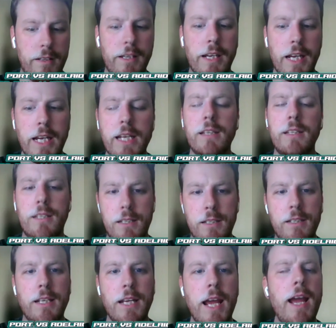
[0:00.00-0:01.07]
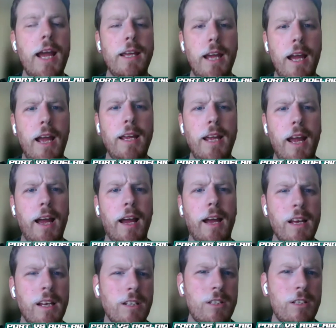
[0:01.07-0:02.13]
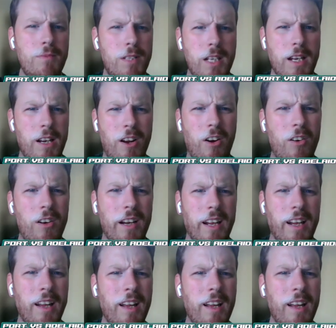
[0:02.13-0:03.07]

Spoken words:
years. Yeah, yeah, yeah. Just some seniority,